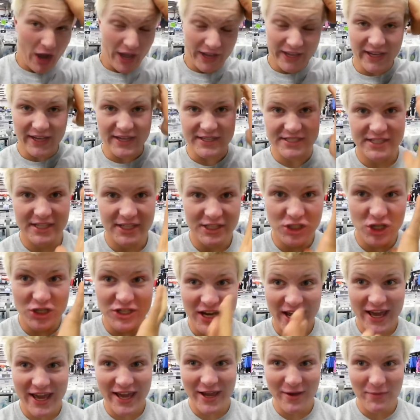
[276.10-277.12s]
All right guys,
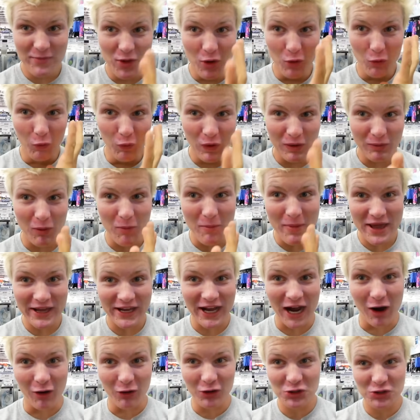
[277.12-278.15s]
today we will
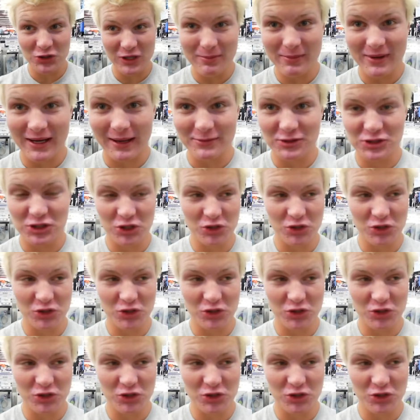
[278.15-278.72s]
make our dream come